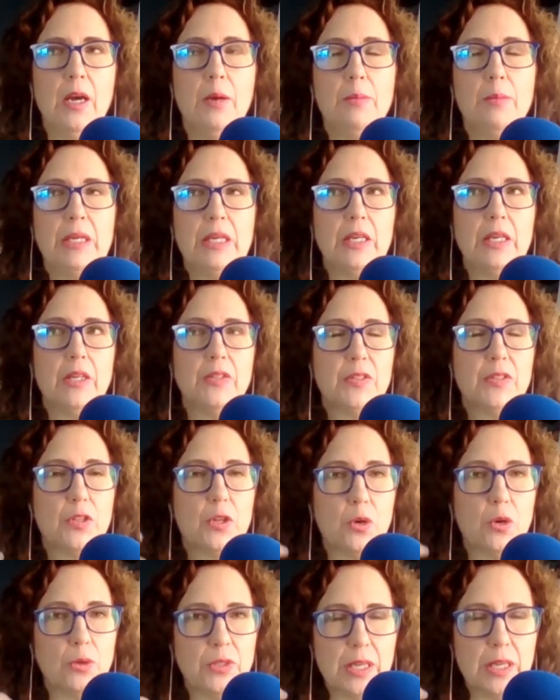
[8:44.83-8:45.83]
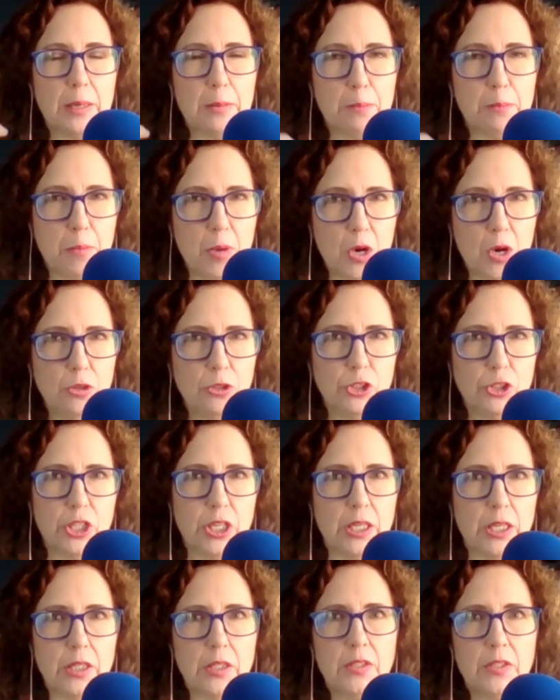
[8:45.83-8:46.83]
because those
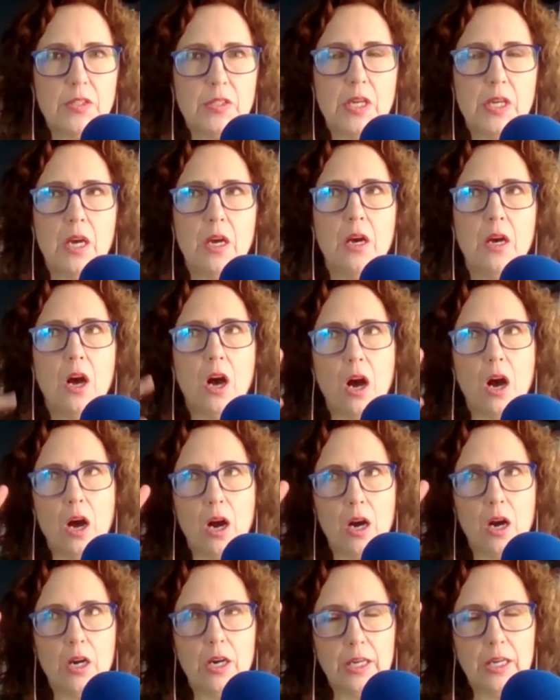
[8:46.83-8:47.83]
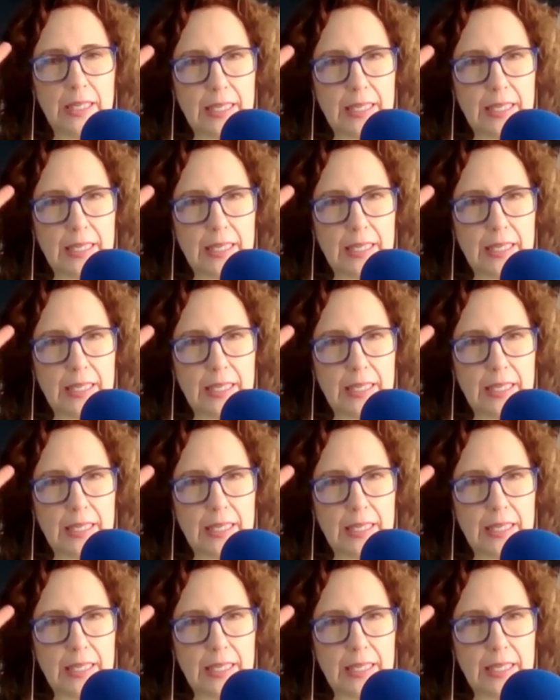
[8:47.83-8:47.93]
emotions are a